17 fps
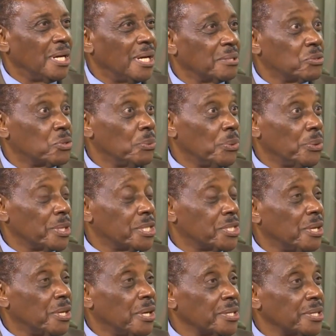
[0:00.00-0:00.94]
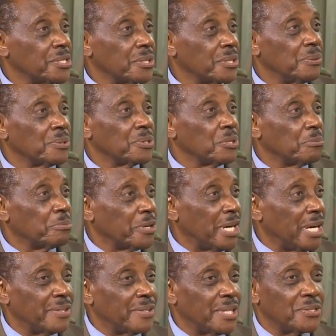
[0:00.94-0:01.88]
toward charter schools or
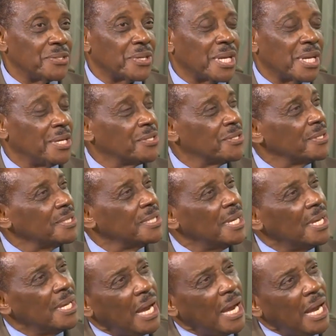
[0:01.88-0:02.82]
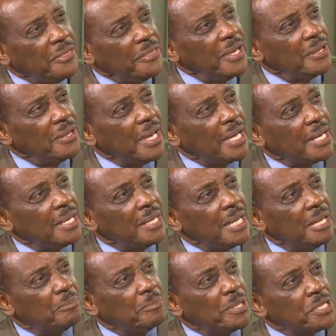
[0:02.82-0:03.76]
private education? I think that'll
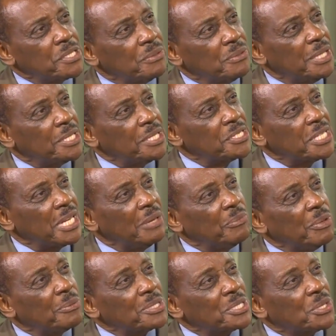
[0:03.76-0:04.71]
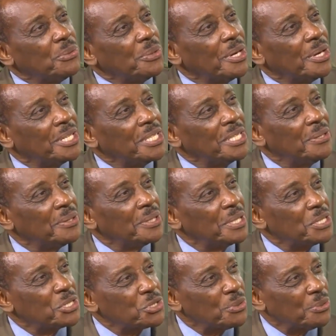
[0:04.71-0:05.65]
help us to understand what was going on here in
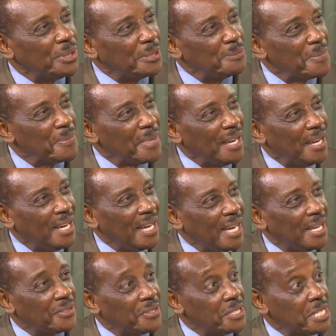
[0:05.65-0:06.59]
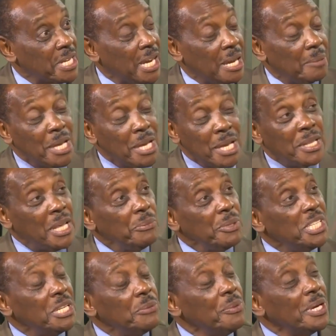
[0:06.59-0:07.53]
Detroit at the time. Then we
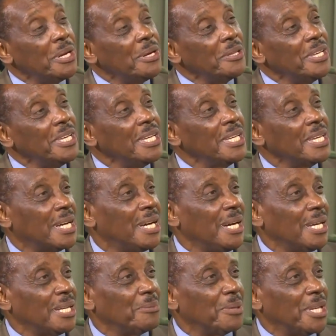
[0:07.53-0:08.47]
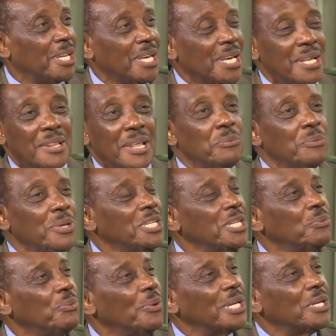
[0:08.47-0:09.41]
did one on the economy. Then we
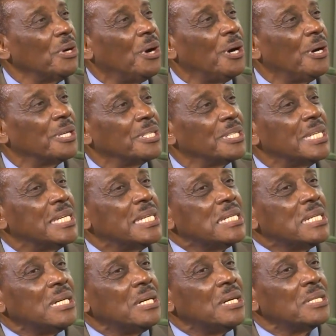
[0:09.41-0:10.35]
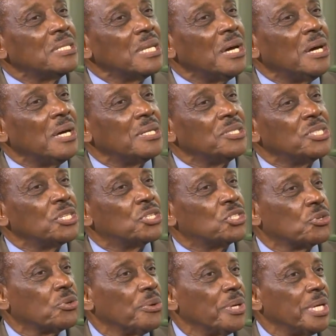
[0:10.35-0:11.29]
did one on
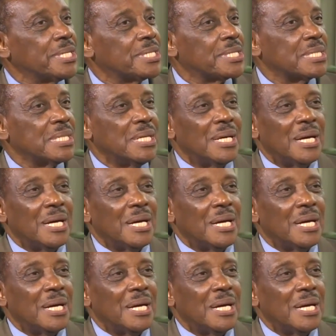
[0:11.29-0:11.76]
Detroit's